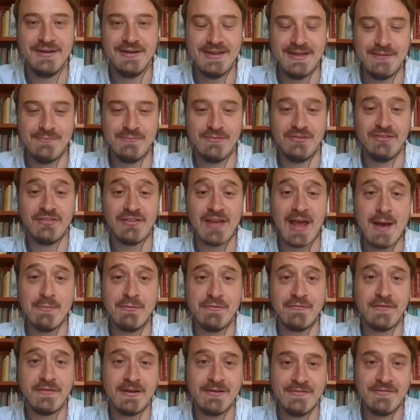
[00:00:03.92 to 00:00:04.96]
my name is
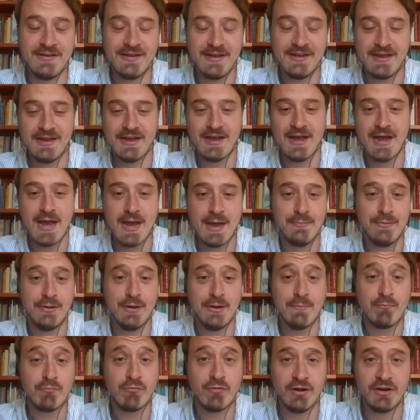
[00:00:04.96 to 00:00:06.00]
Abel Verweg. I'm
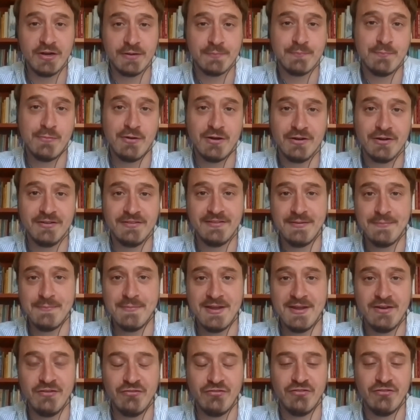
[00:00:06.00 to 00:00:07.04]
a product marketing
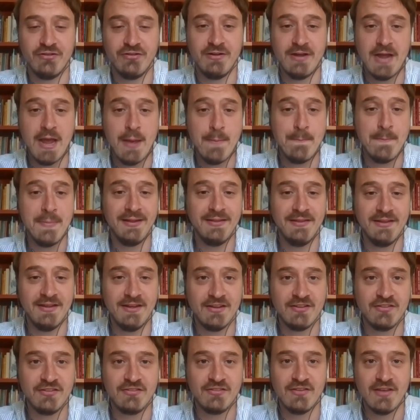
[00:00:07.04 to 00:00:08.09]
manager at
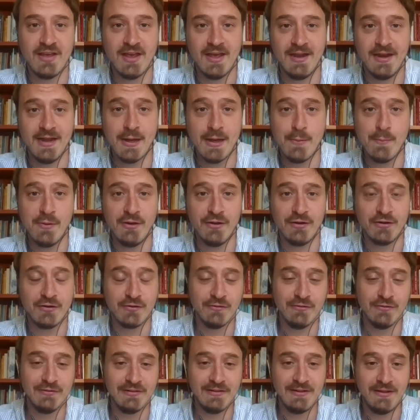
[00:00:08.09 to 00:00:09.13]
Mendix, and I'm uh,
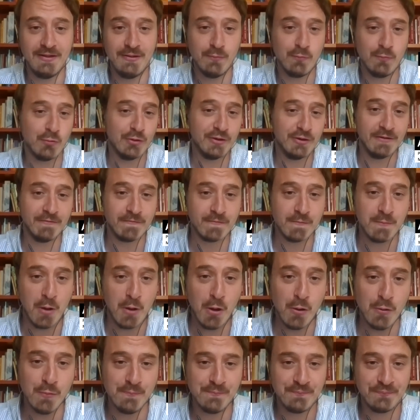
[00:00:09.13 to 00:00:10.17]
currently working from
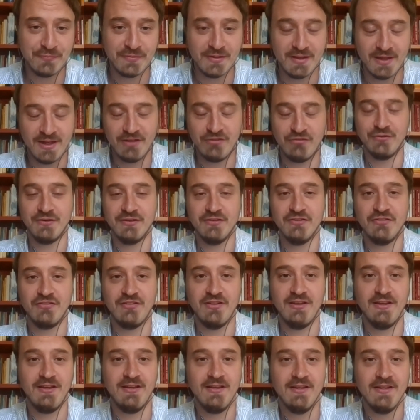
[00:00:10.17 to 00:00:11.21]
home, as you can
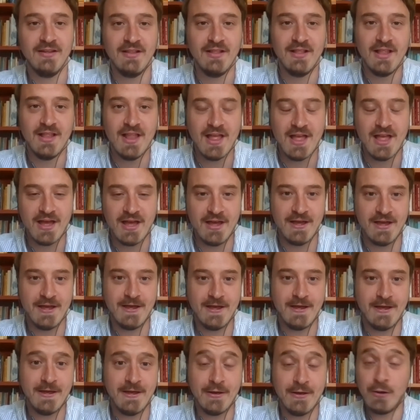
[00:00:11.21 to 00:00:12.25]
see.
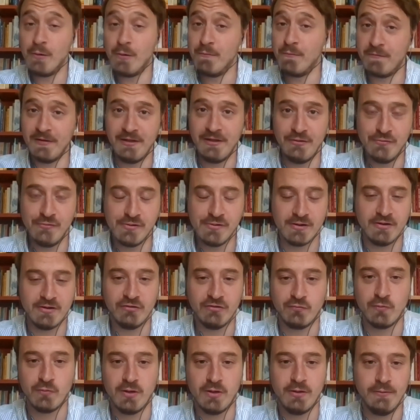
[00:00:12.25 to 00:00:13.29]
Uh, hopefully you are
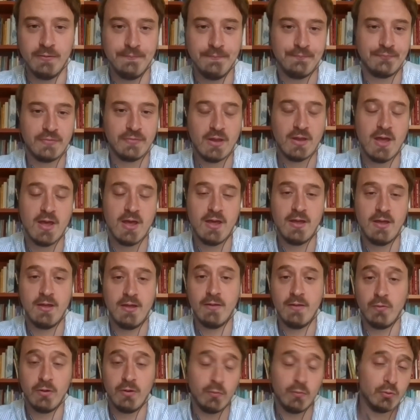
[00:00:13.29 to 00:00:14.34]
as well.
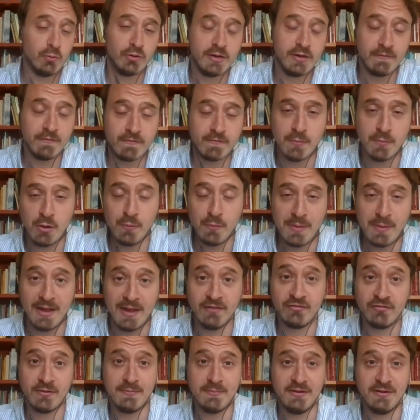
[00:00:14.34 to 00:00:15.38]
Uh, well, working from home
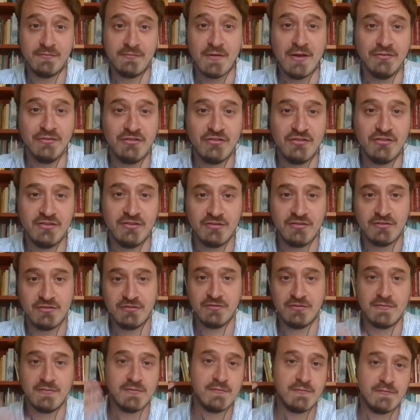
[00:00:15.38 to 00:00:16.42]
has some advantages.
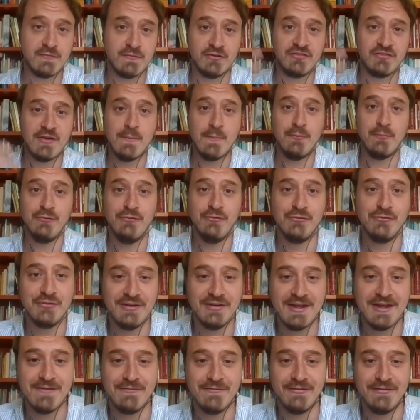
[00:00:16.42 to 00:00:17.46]
So, for example, you
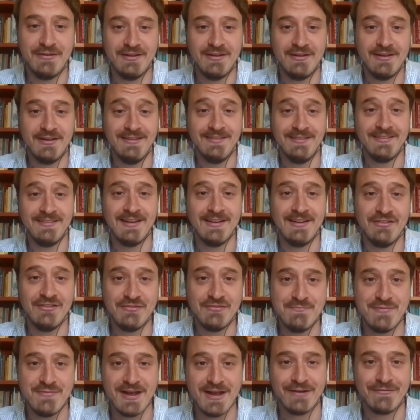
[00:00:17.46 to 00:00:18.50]
can have an uh,
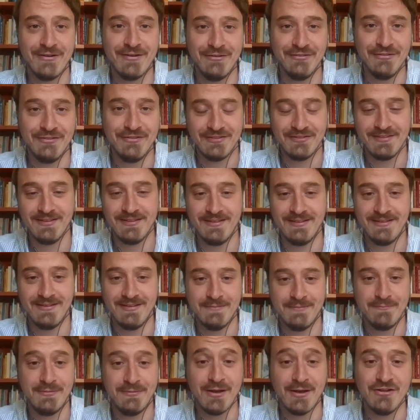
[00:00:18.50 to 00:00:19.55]
intelligent background uh,
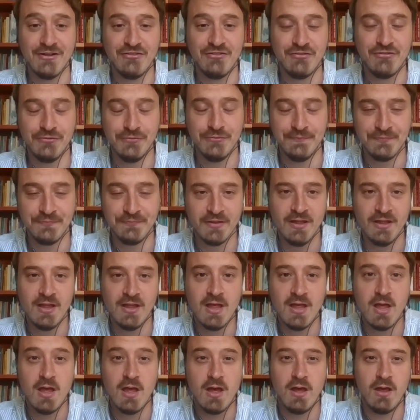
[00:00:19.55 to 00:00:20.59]
behind you.
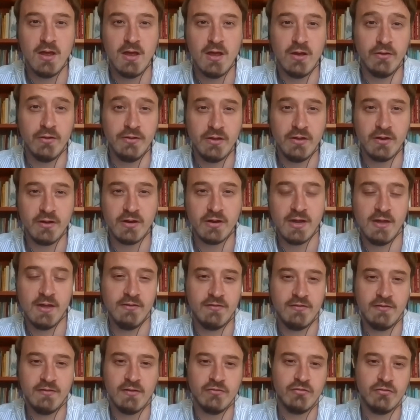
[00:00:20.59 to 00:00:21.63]
Uh, on the other
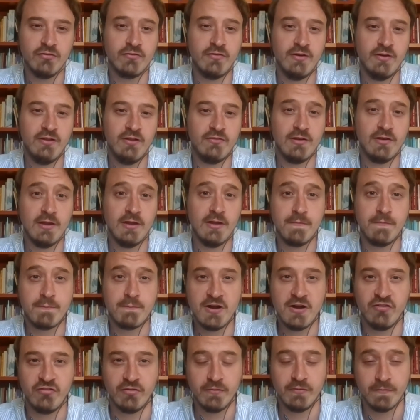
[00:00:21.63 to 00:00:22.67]
hand, it also creates a lot of
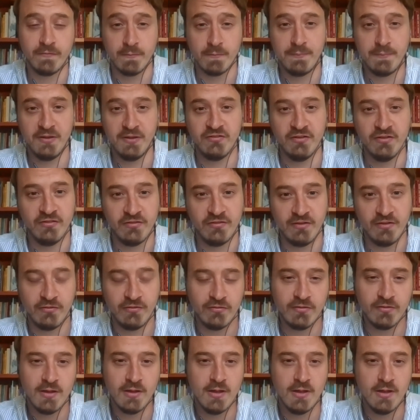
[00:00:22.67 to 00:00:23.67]
pressure for businesses.